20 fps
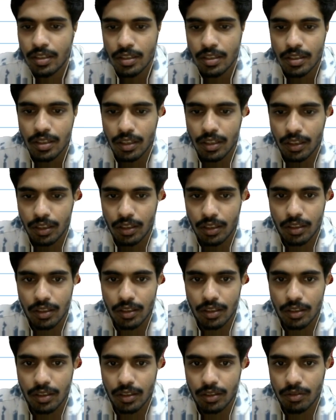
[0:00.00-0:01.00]

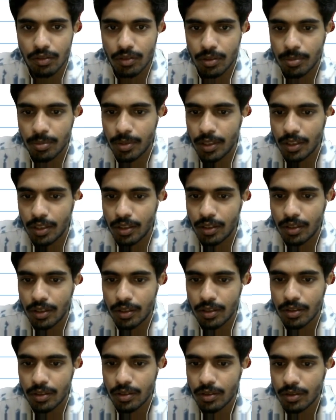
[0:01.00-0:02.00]
and it will be
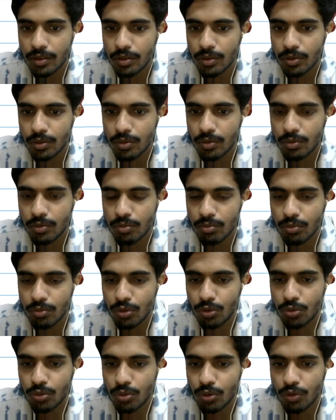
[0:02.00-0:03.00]

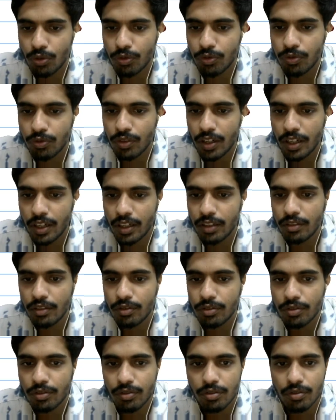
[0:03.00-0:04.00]
root of
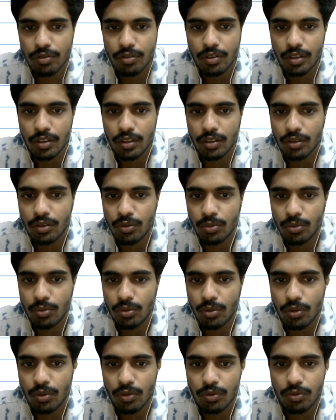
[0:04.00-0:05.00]
5 and root
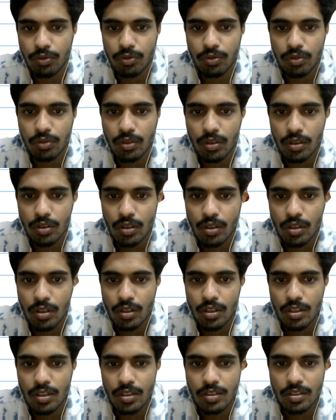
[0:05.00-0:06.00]
of
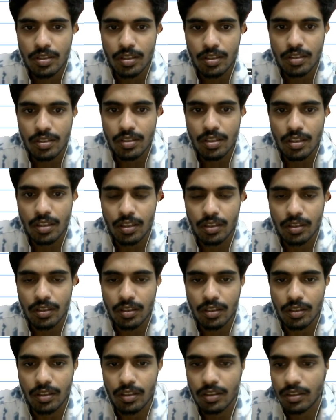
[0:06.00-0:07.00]
16,
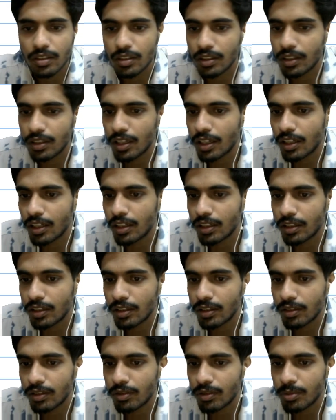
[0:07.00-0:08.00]
3 3s are 9,
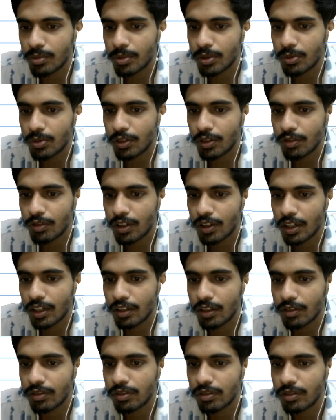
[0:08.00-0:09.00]
it will be
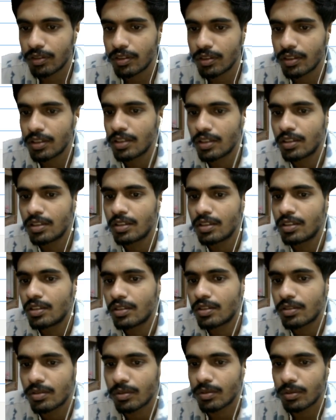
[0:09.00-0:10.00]
25.
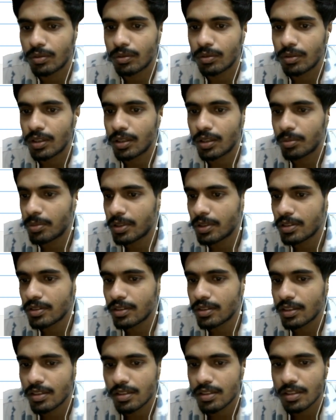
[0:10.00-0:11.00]
So 8 plus
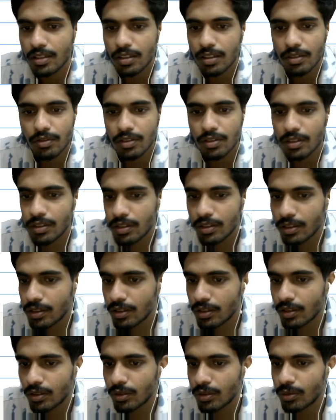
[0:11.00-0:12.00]
6, 11,
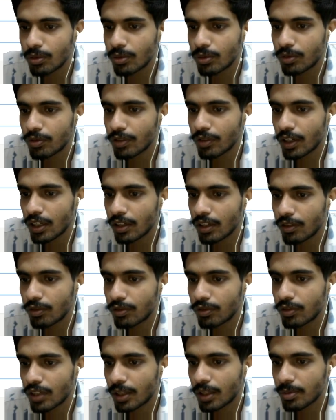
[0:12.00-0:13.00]
root
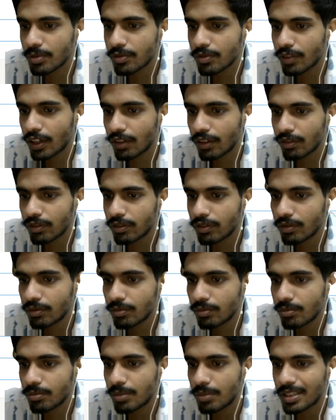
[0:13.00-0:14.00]
5 times 5.
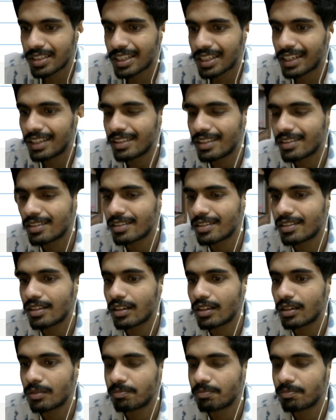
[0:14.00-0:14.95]
Basically this is the